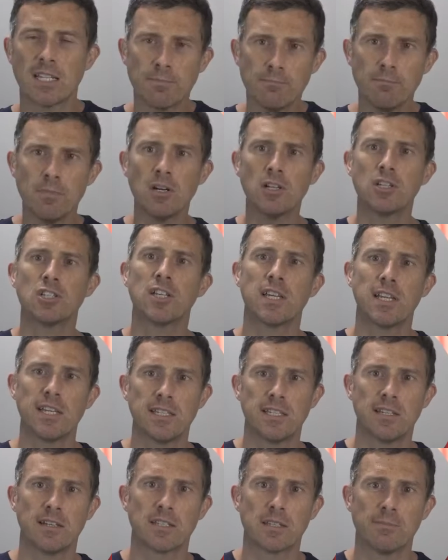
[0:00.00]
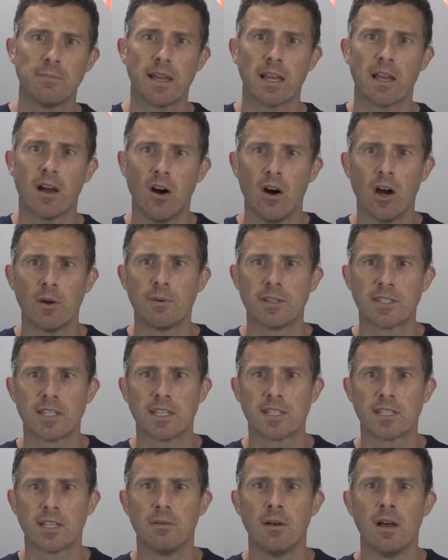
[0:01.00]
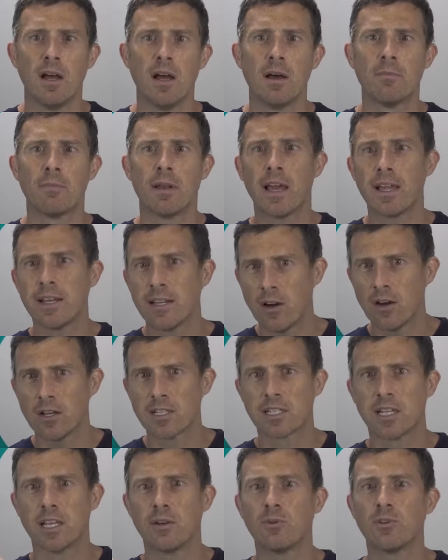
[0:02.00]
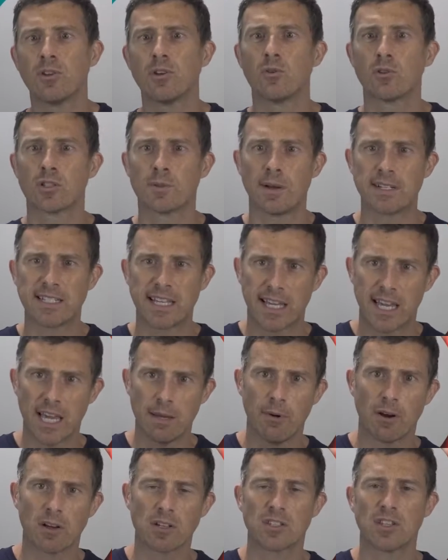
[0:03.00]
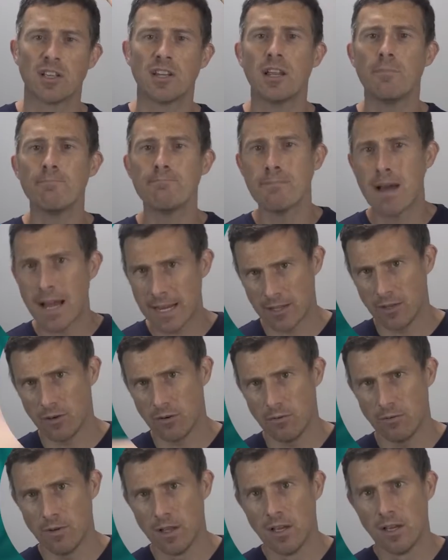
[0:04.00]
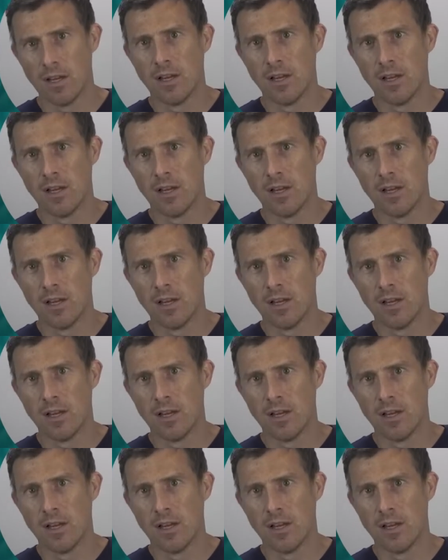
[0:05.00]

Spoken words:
It's much easier to make a hybrid system play nicely with an automatic gearbox than a manual.